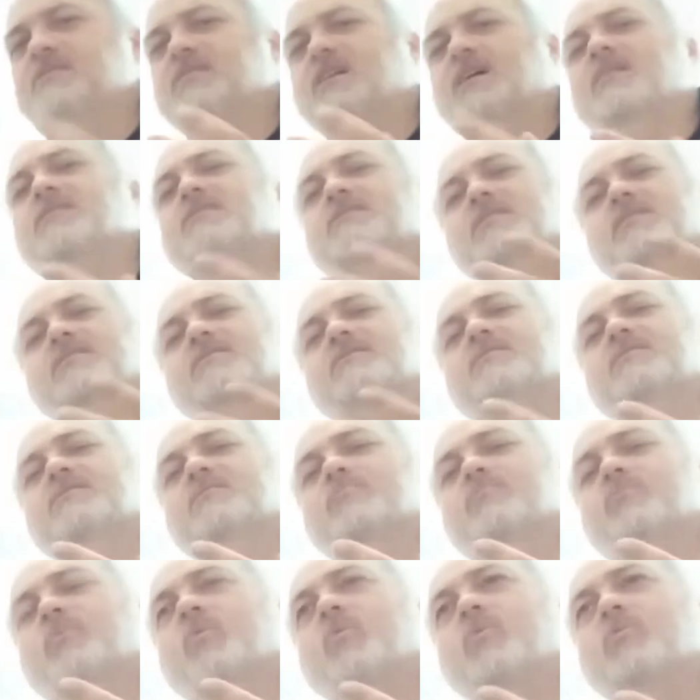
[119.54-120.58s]
ties into the
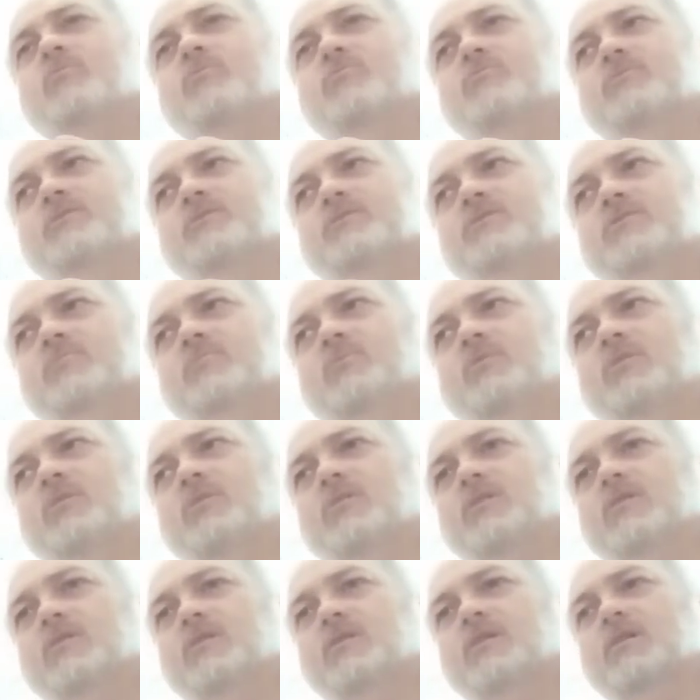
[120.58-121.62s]
portraiture
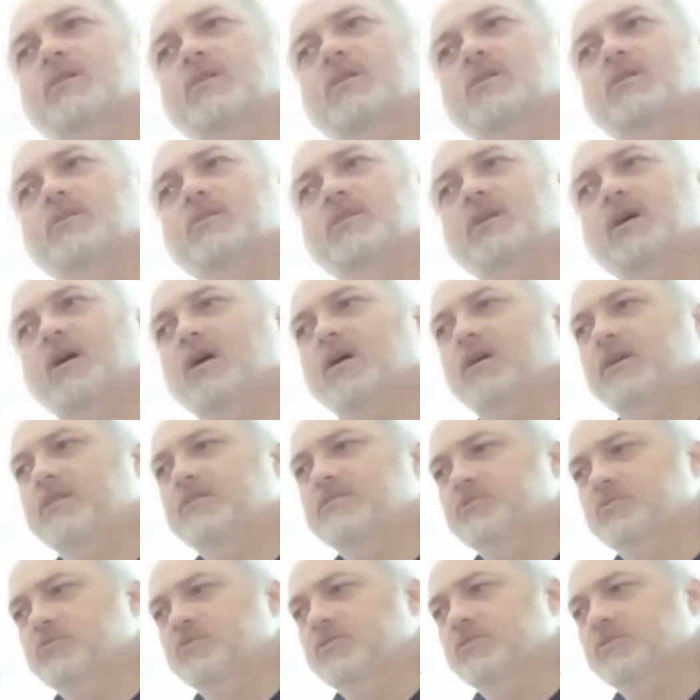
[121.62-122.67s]
work that I enjoy